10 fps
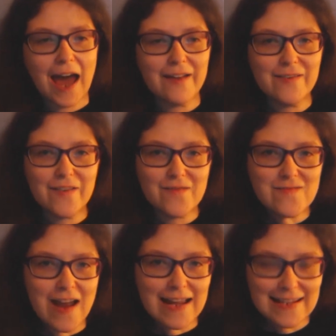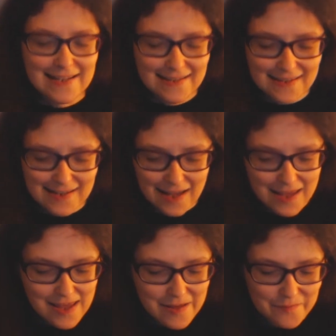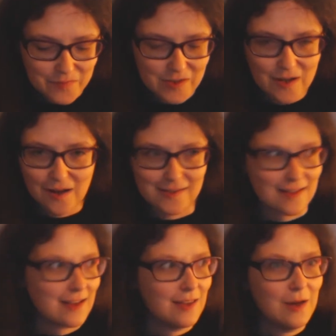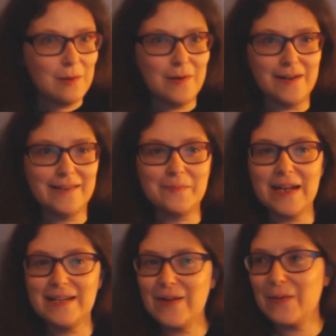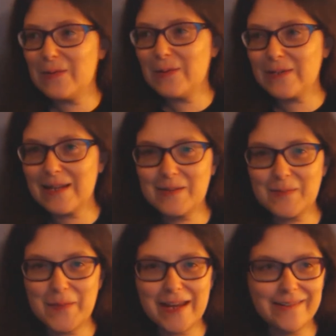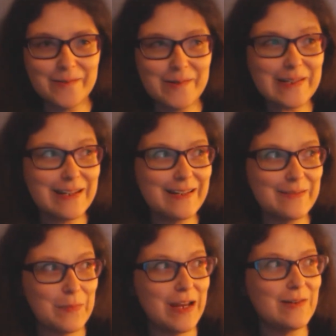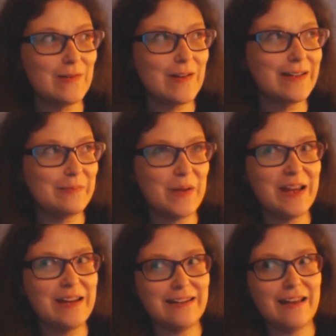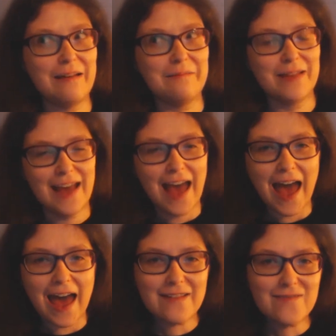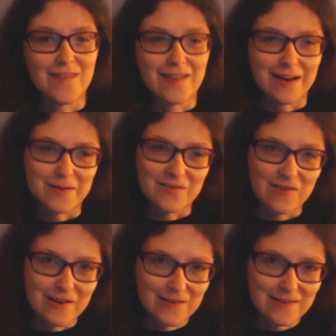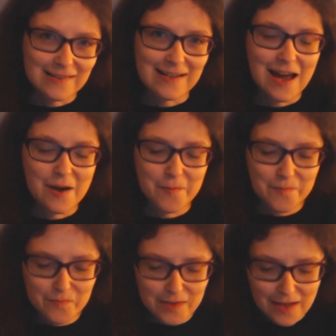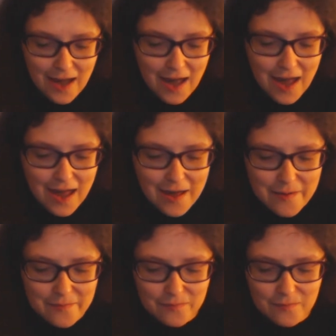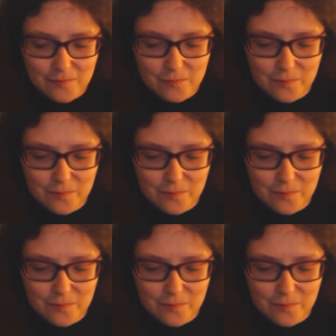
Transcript: and Ryan starts like, we're on a spaceship, we're in space, we're in space, we're on a spaceship. And I thought that was very good, how they've